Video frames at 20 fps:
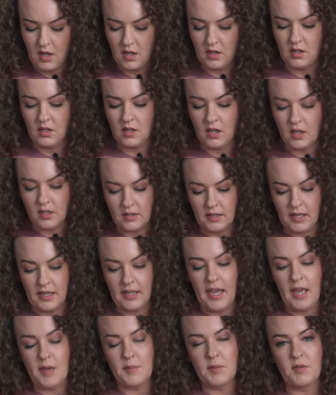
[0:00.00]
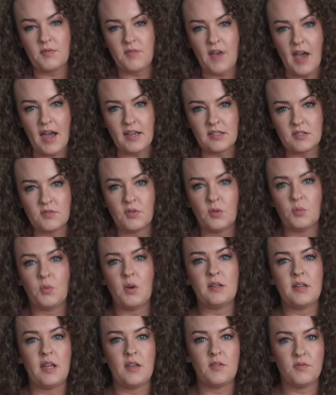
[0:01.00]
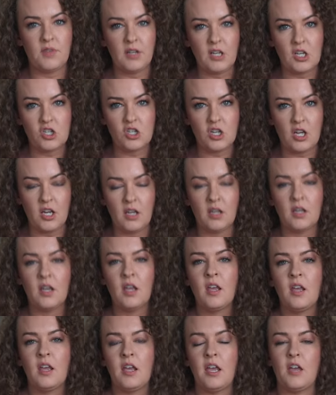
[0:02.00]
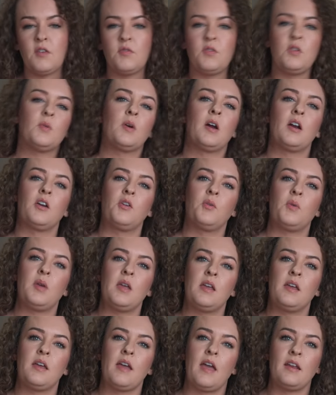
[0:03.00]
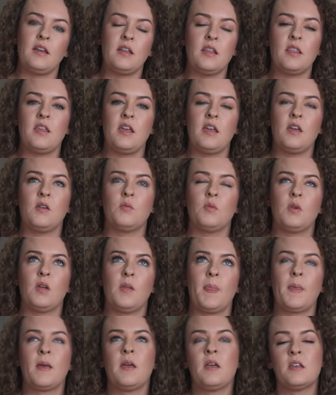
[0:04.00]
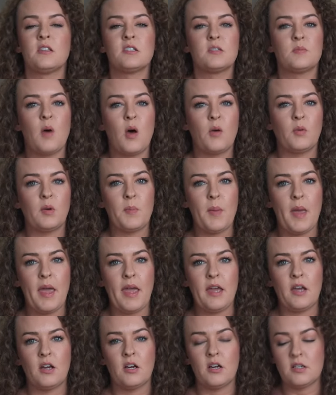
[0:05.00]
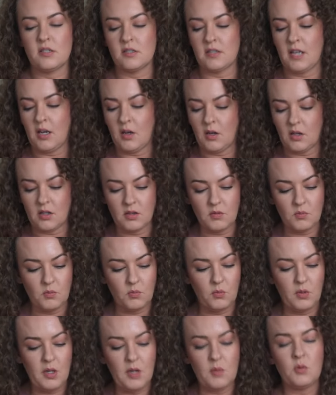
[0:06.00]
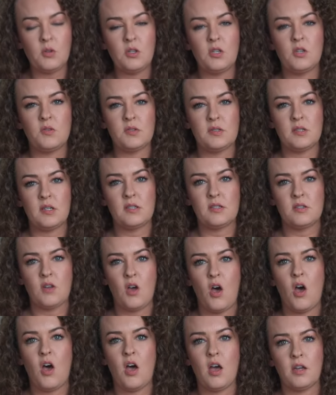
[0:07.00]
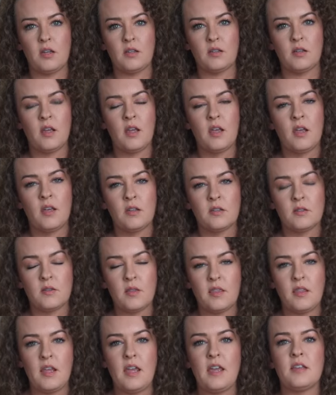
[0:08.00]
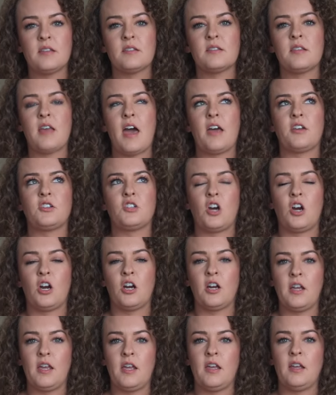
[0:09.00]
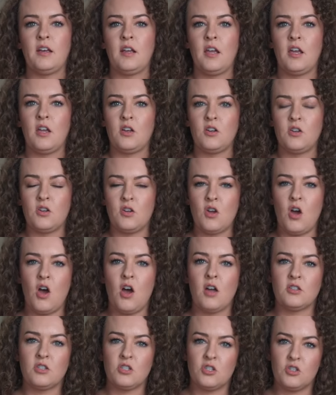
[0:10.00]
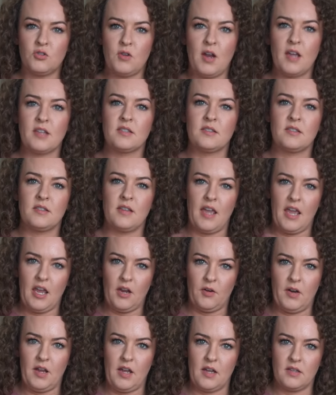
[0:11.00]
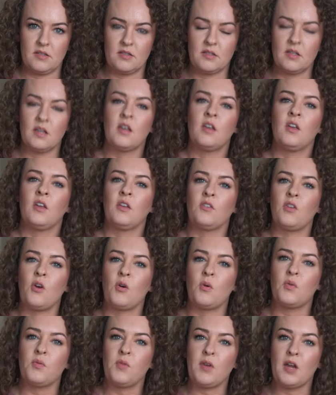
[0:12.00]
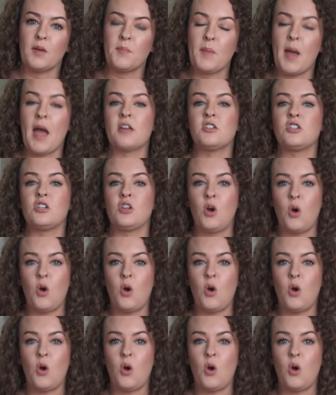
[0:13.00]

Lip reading: It can be fast for one-day finishing. If you are doing anything with small repairs, like we will use this on things that are in non-stress areas. So if we are patching a